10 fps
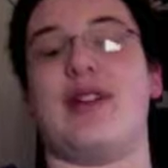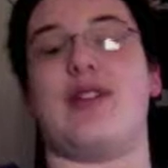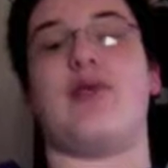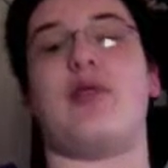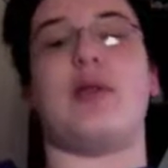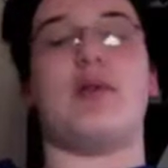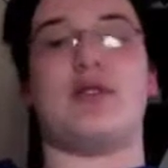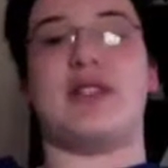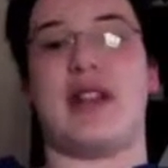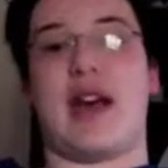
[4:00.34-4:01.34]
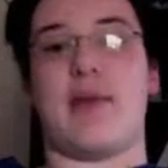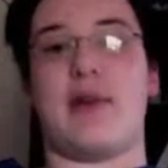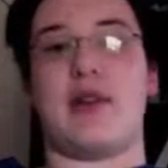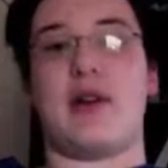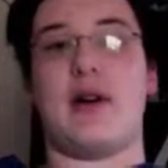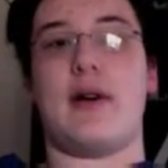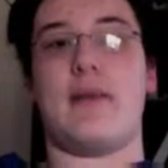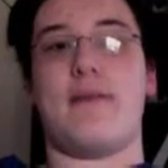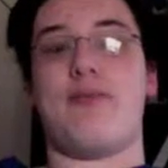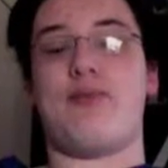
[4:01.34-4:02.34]
You probably won't see it happen.
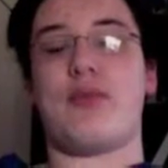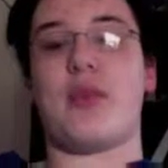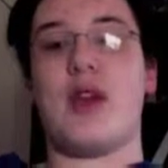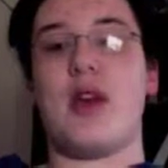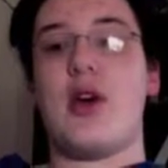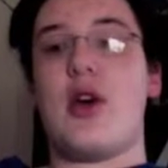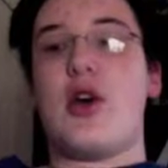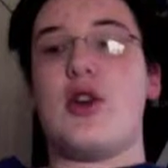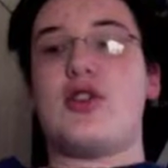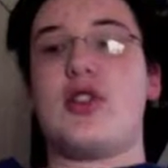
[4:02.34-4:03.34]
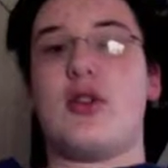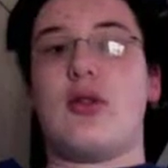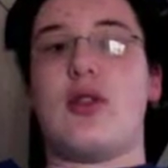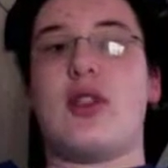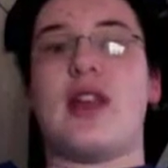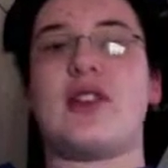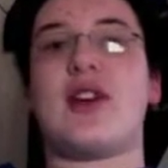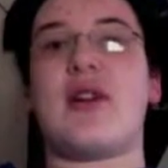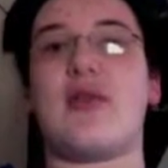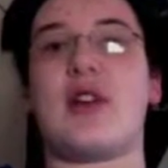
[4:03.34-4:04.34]
So the
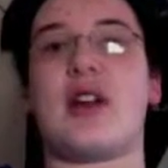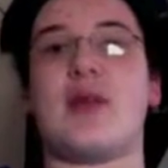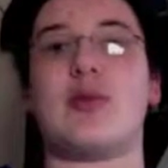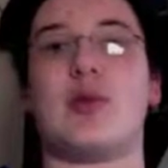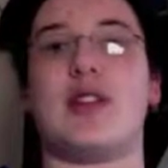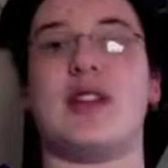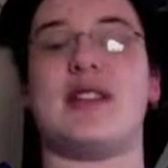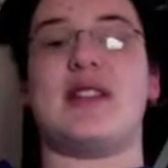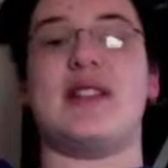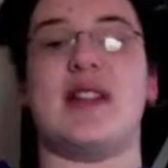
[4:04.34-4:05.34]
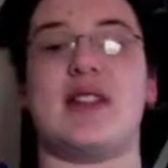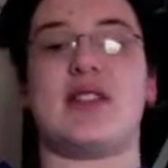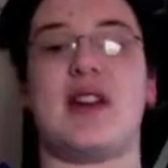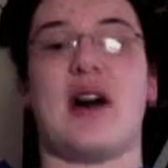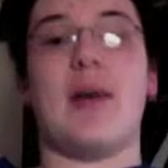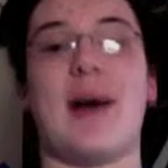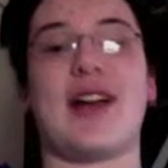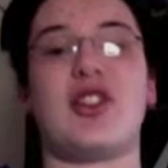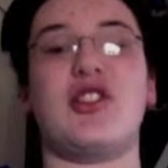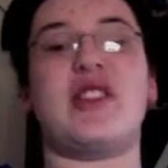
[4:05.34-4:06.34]
software that comes with it is a disk. I
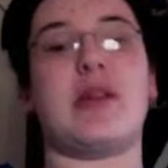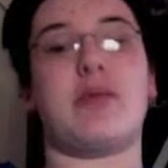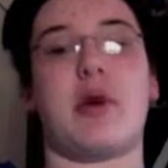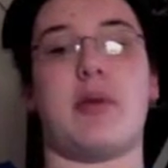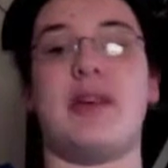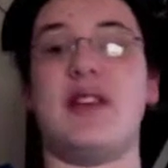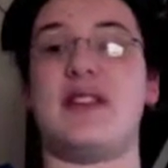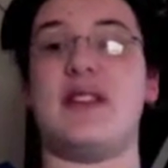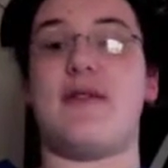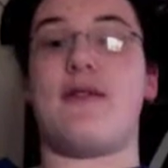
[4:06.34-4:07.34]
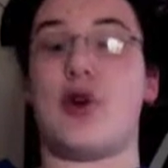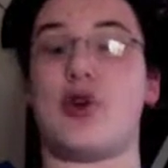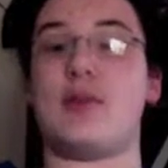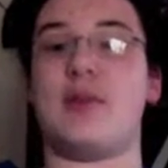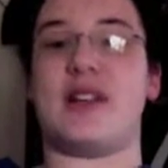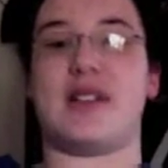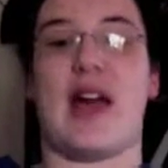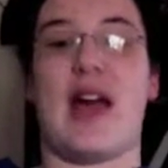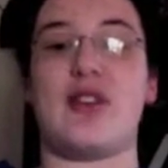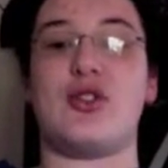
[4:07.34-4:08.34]
actually set up my PC first because I
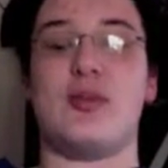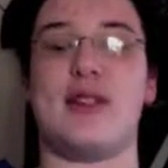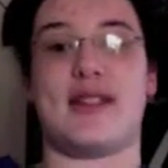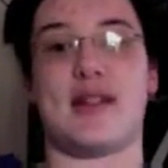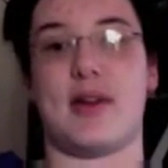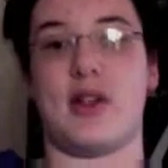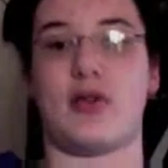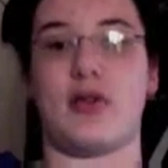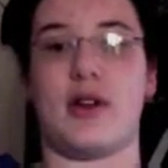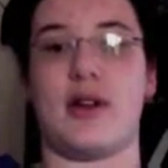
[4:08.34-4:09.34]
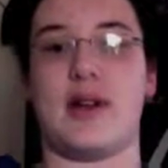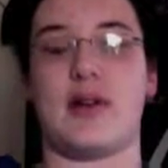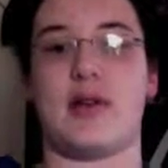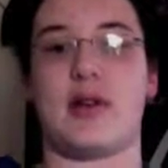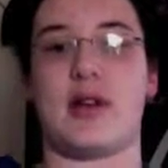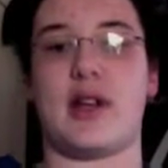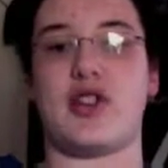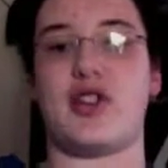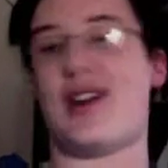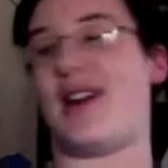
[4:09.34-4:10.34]
had to, because that's my local area network
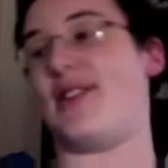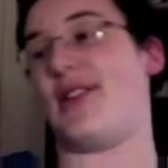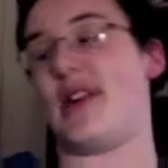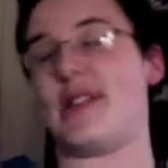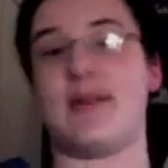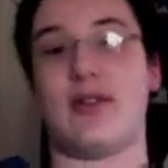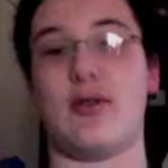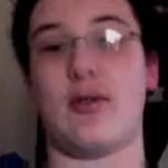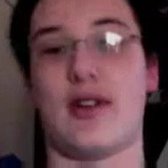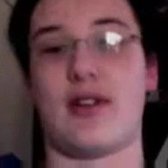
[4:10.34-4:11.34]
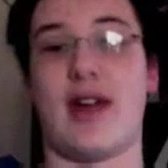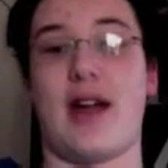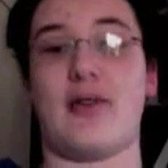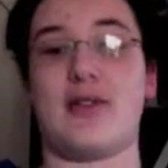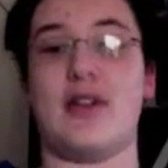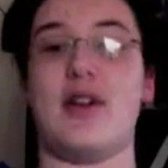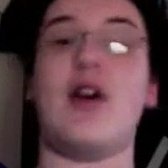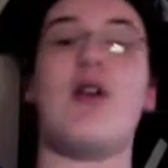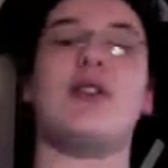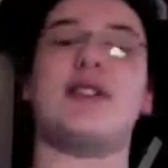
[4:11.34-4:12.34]
connection. I tossed my old router out.
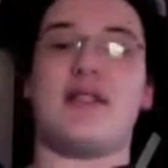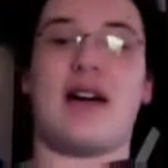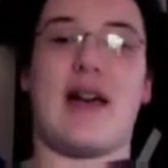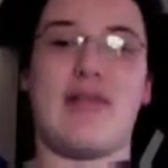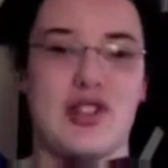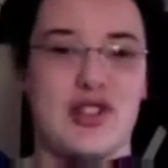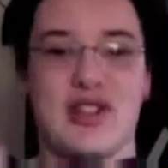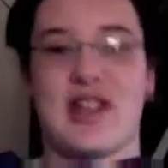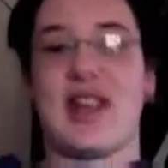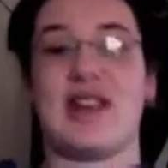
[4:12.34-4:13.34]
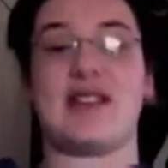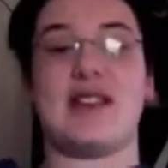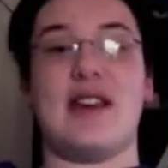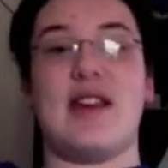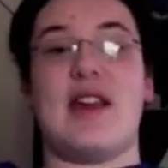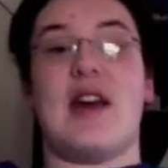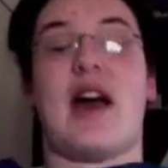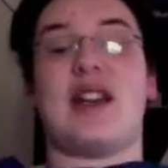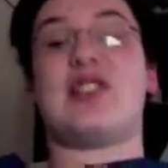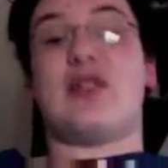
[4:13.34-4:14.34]
Well, I still have it just in case.
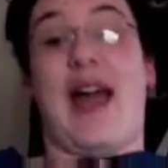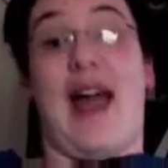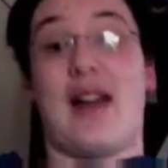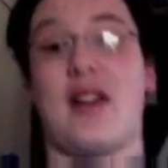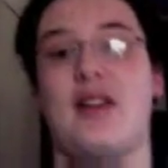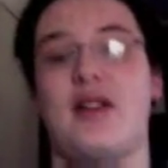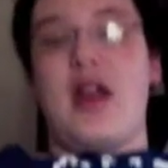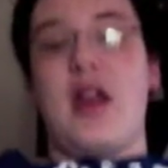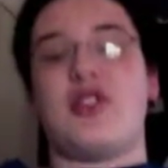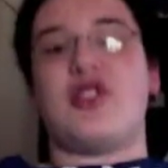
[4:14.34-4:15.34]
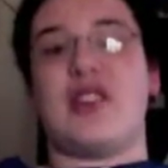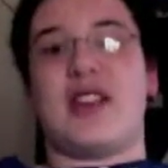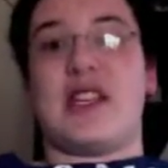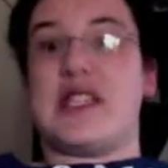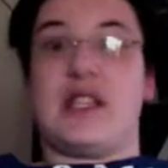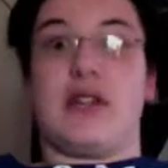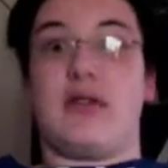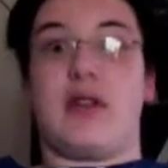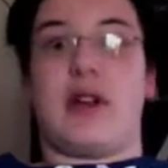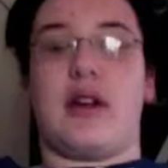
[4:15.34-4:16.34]
I still had it just in case
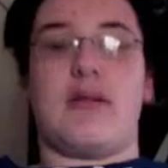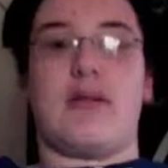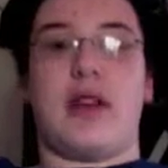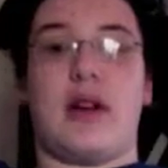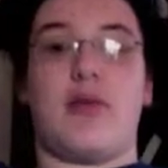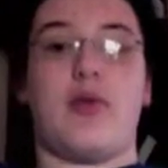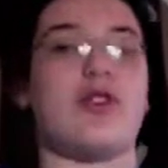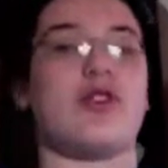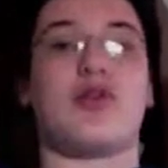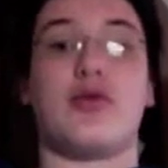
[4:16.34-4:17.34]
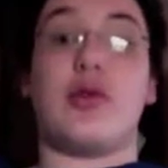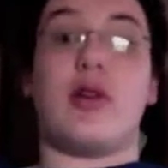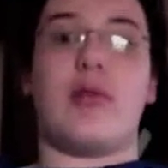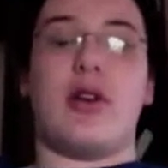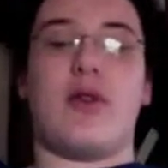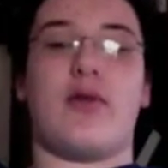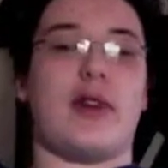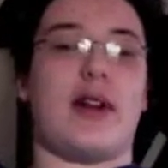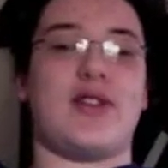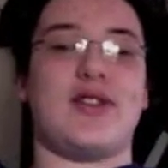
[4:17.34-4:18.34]
the airport just screwed me over
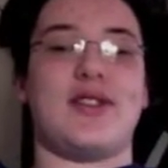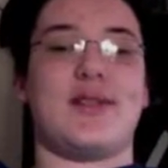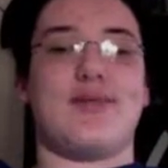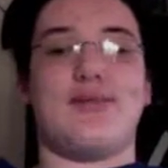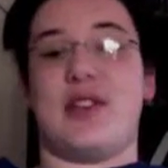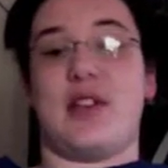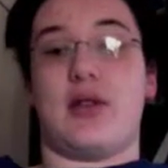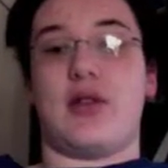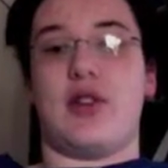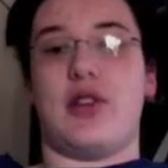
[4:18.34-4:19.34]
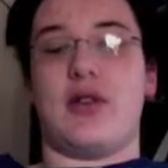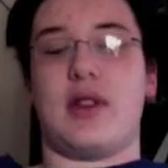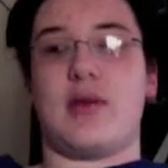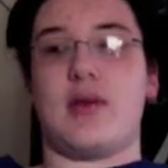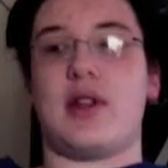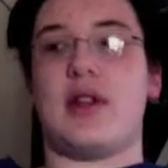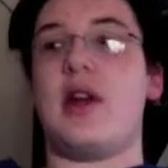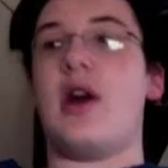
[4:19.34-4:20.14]
and I just couldn't do anything with it.